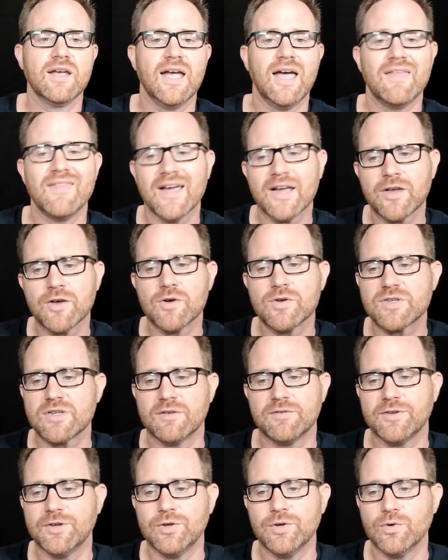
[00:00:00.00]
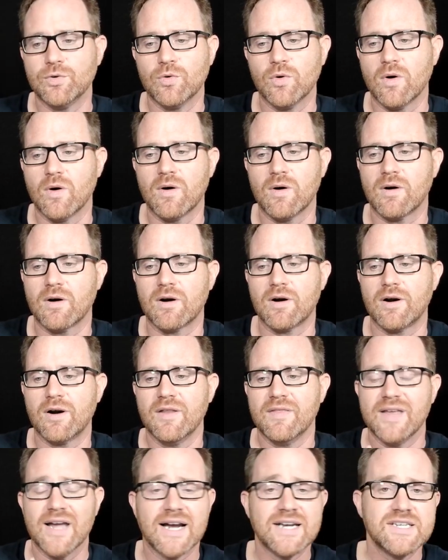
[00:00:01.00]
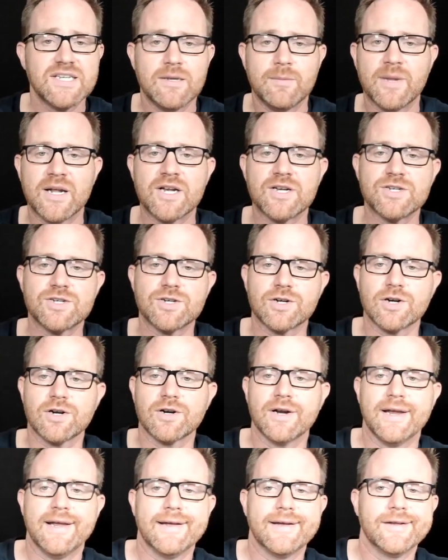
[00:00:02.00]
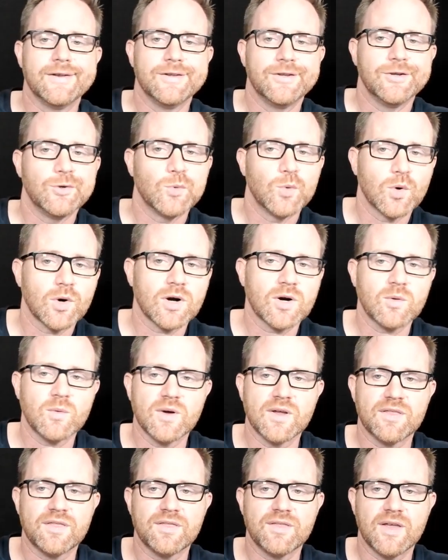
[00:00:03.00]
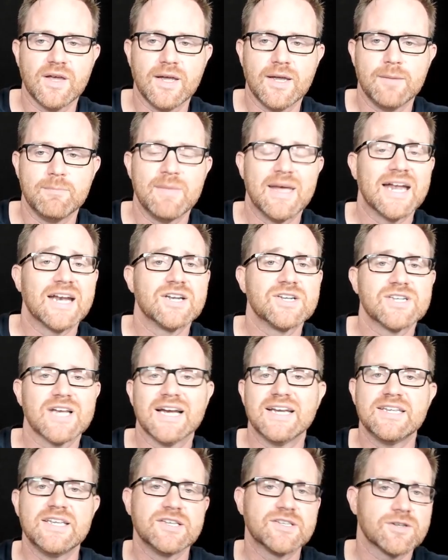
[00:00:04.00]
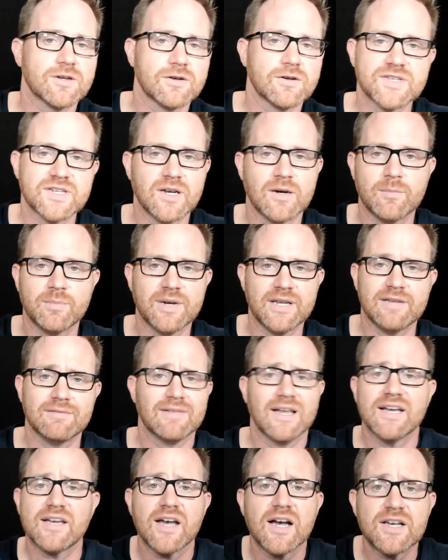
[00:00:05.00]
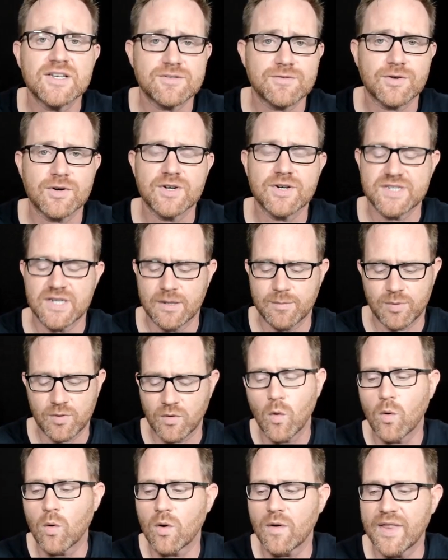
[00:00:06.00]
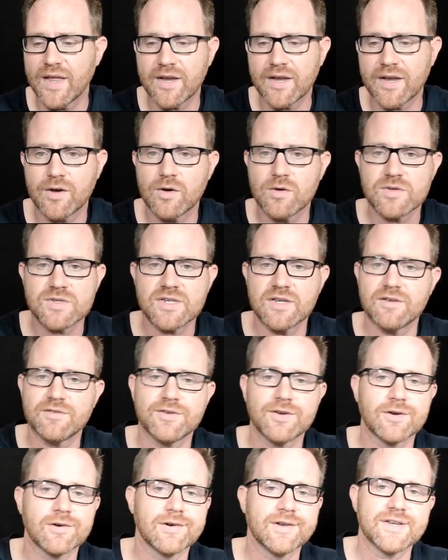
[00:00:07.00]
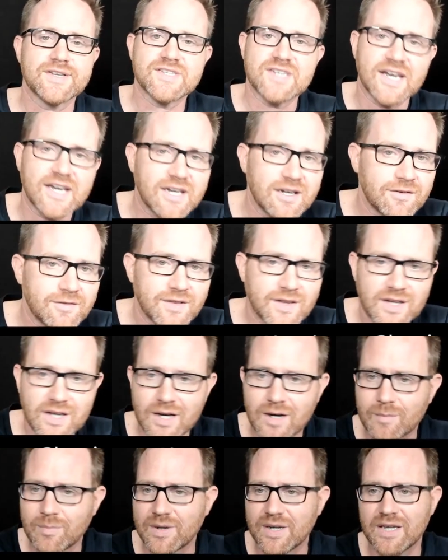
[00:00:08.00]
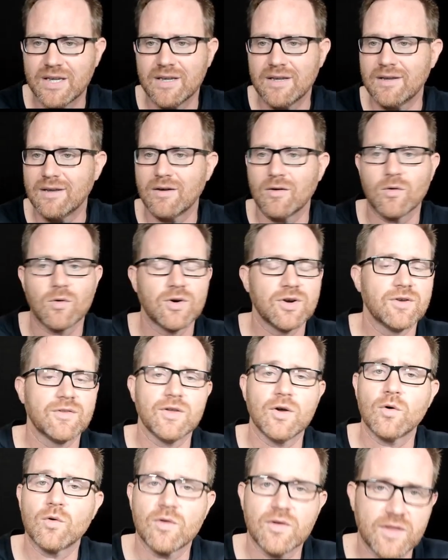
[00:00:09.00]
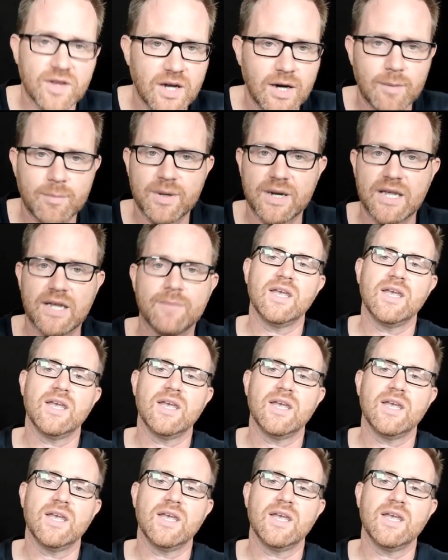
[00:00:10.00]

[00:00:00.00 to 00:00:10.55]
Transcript: And that goes if you are the IT manager and you work with a managed IT service company like us, for example, or that goes if you're an executive in the company or you're the owner of the company